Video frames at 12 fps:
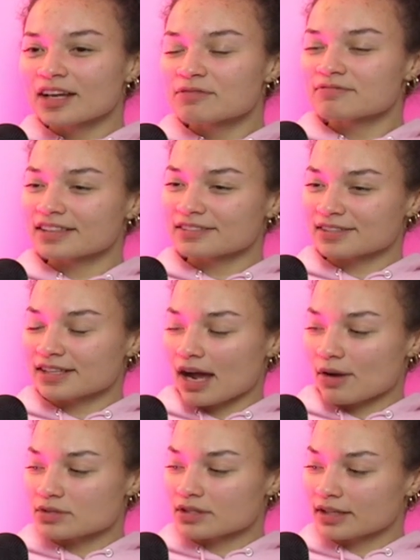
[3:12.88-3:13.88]
But
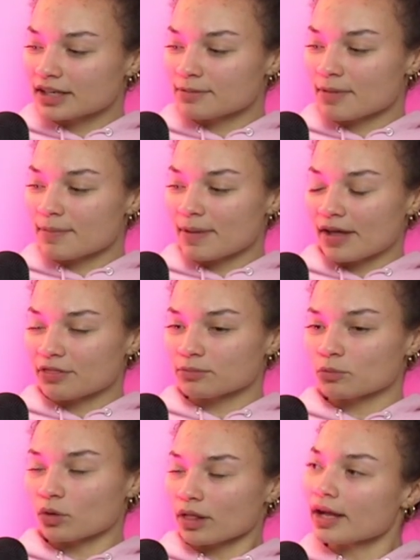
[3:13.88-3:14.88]
I was cleaning my
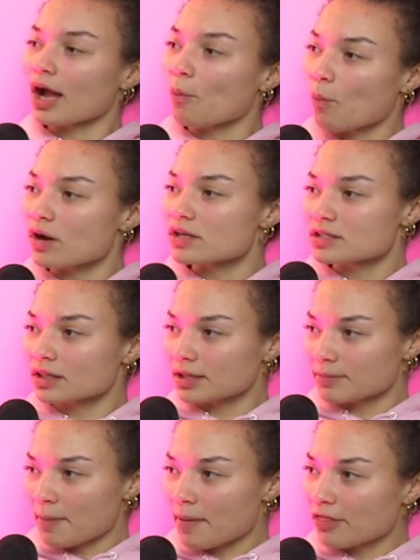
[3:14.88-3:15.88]
bathroom, or, like, I wanted to clean
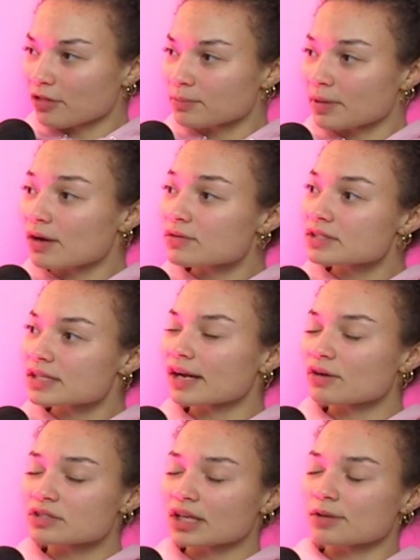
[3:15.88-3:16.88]
my bathroom, and I was saying,
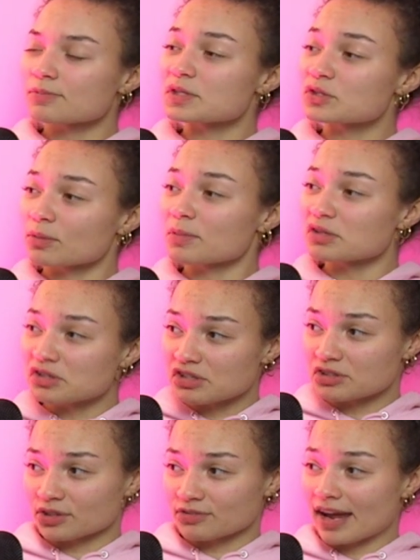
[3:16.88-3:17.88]
I was like, it'd be so much
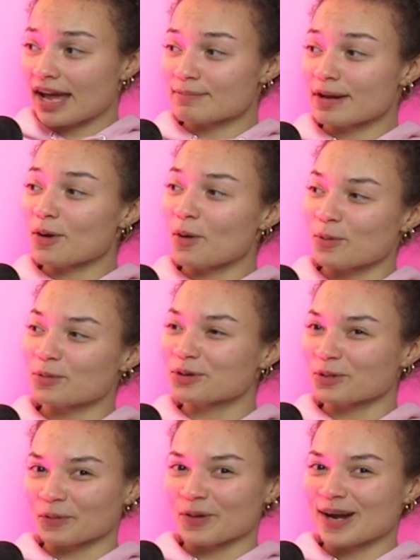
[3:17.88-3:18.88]
easier if I had my own
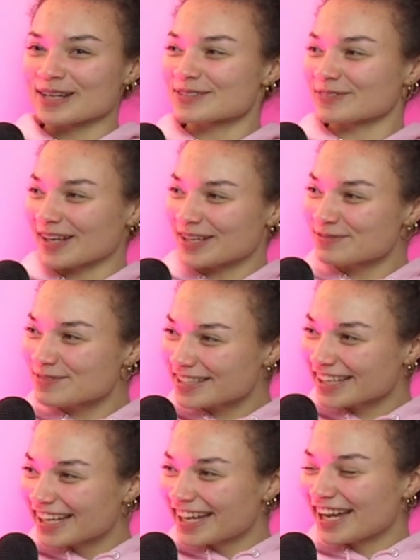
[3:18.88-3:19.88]
Clorox wipes.
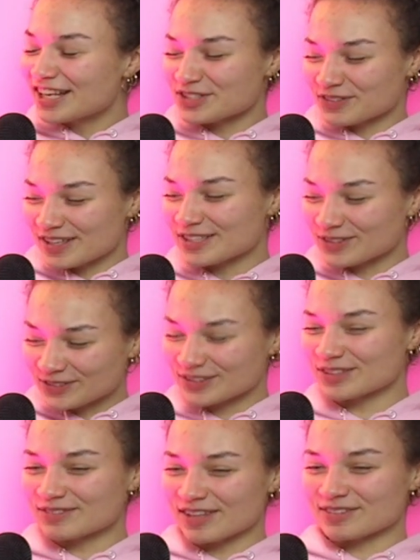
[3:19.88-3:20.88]
And so I told
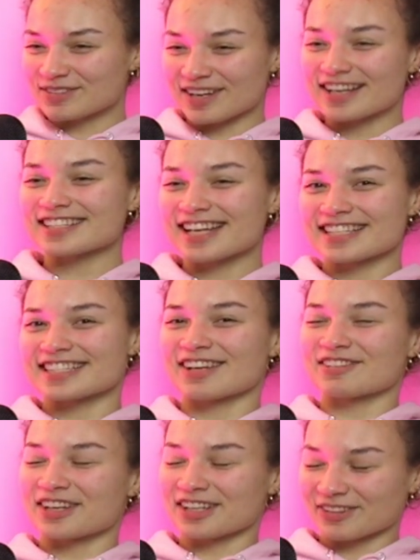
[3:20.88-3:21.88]
him that for Valentine's Day, I
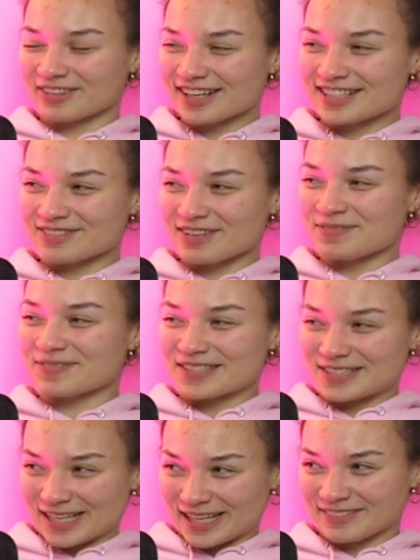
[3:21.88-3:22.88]
want Clorox wipes
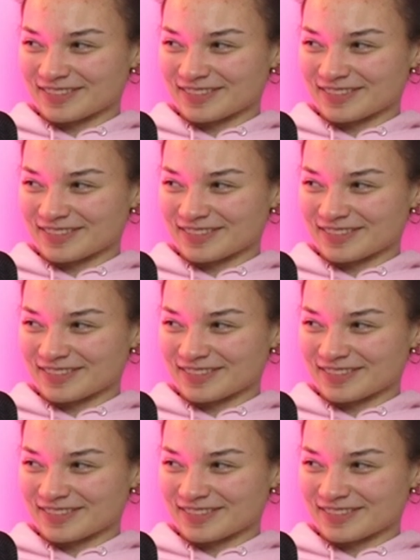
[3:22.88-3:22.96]
and chicken